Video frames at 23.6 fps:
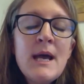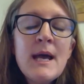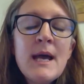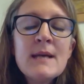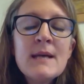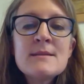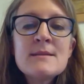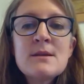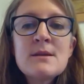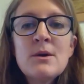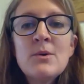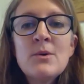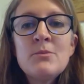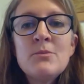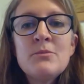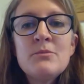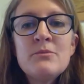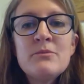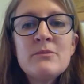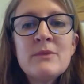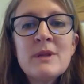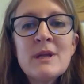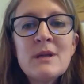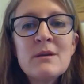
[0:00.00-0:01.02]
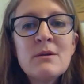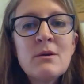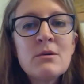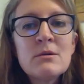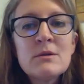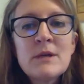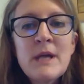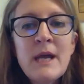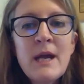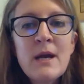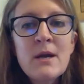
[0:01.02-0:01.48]
and so they
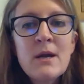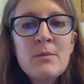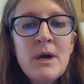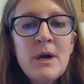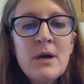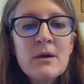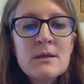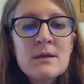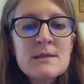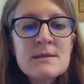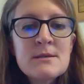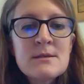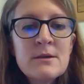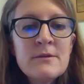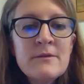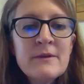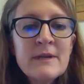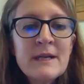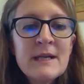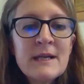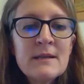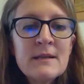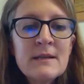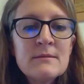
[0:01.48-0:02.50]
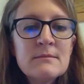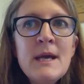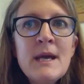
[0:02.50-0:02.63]
don't care about conserving it.